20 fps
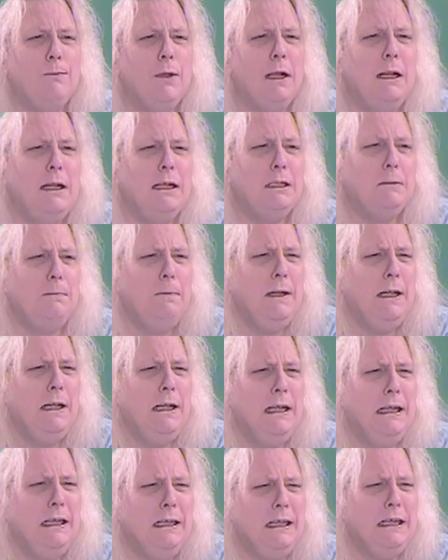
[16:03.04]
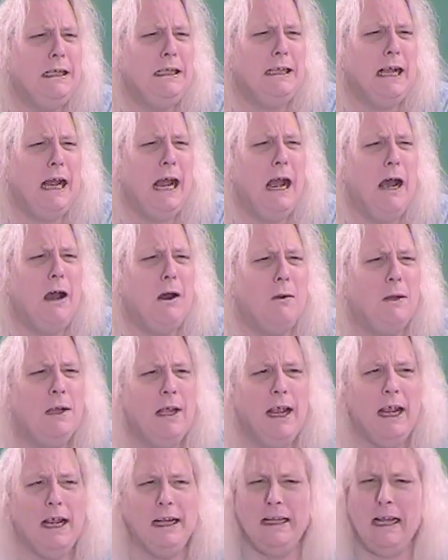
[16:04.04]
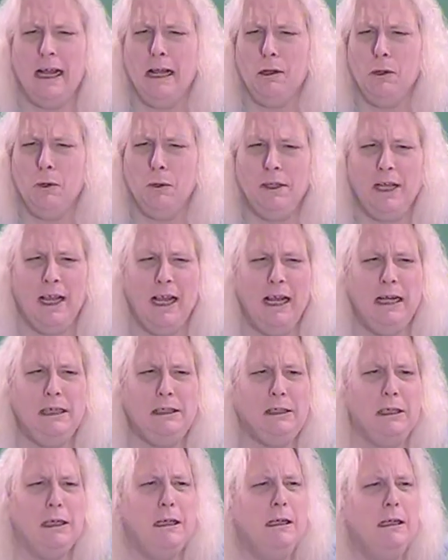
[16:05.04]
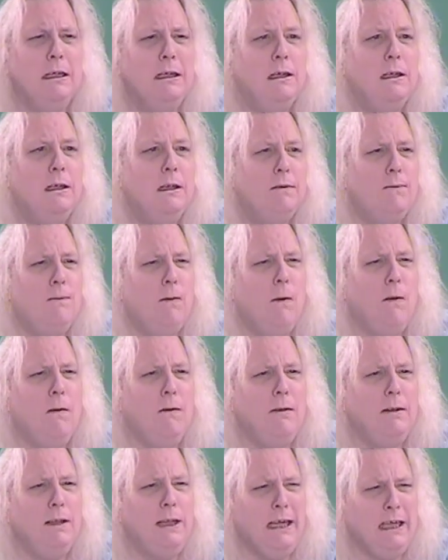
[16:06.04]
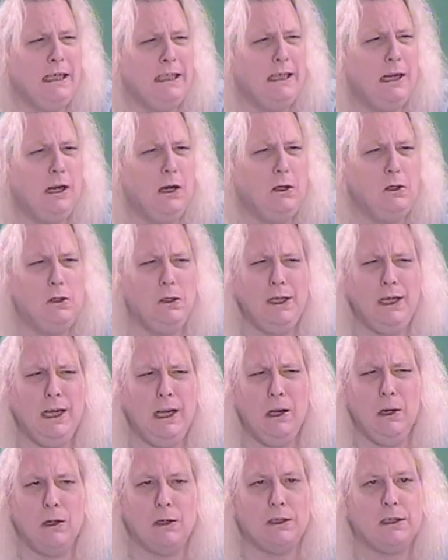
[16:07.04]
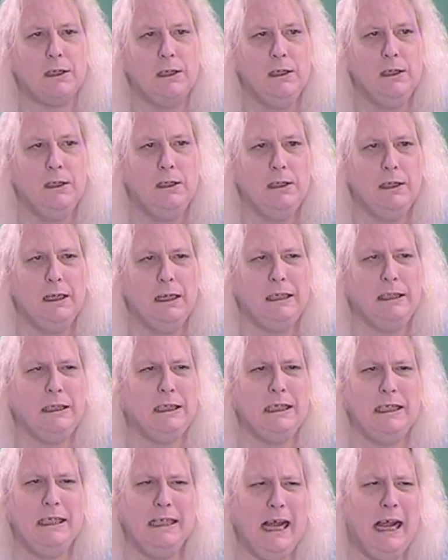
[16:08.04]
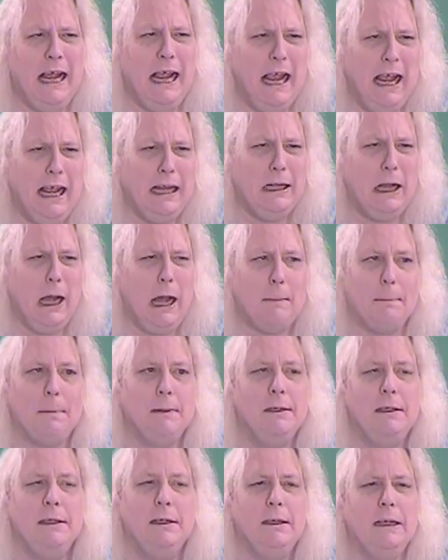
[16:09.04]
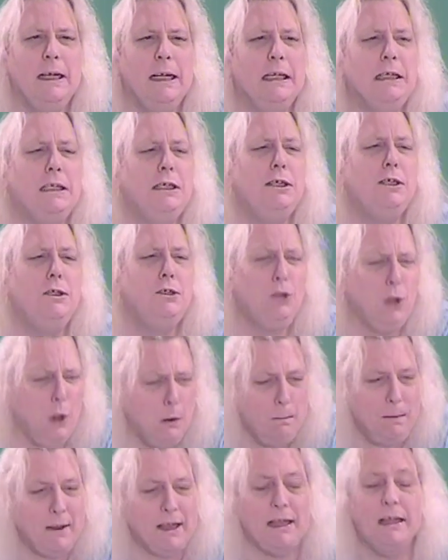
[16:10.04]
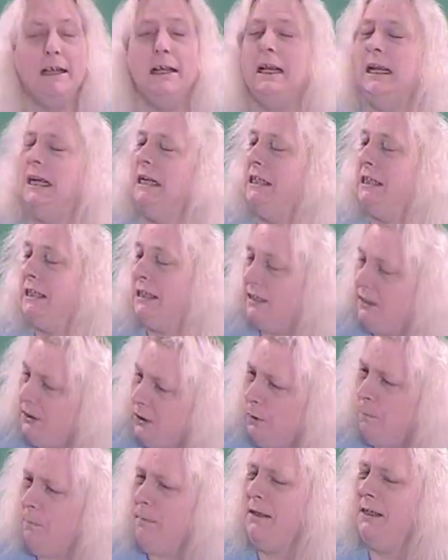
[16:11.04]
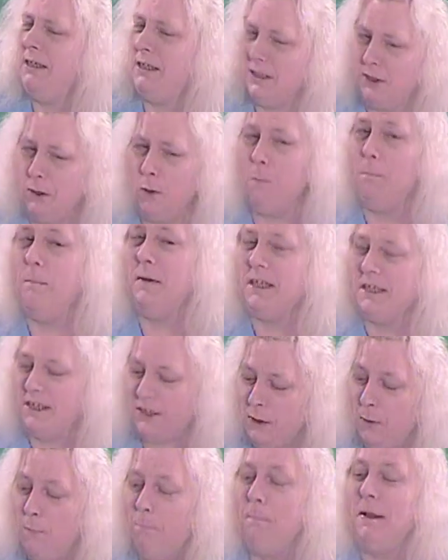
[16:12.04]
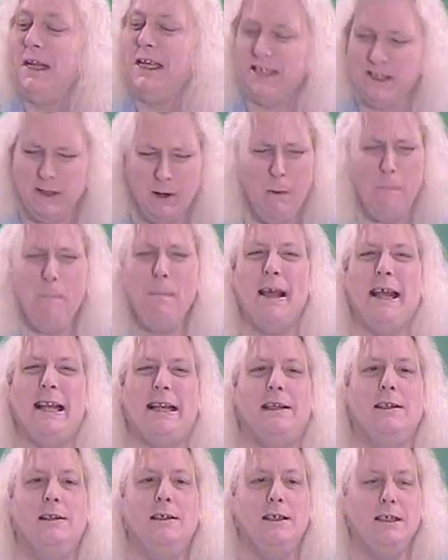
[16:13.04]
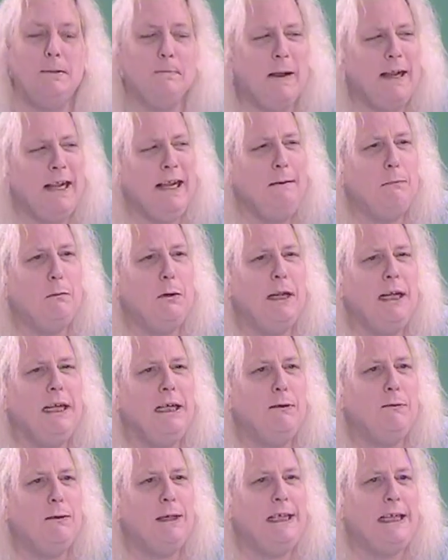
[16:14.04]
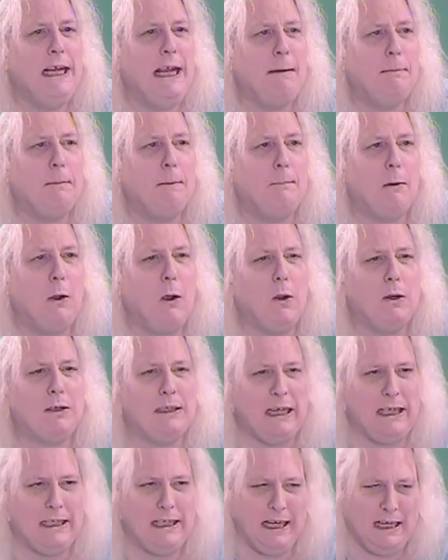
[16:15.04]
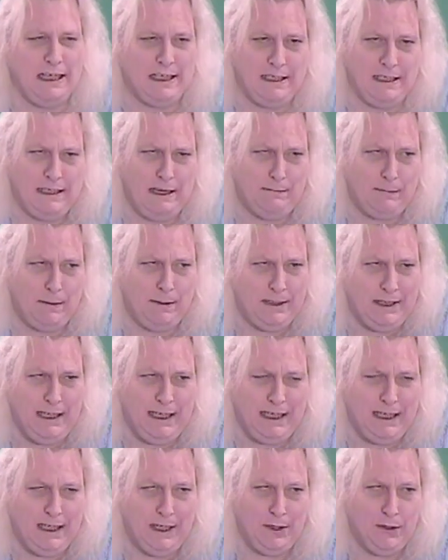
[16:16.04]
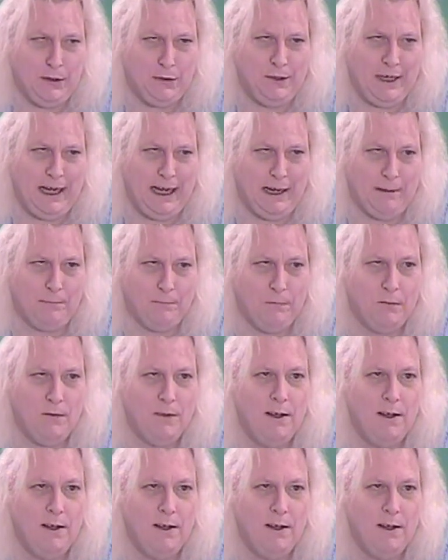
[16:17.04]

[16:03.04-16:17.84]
that has been in this town at that location for at least 100 years? It does not add up. It's stupid. It's stupid, stupid, stupid, stupid. Spending money to rename a park that has never needed a new name.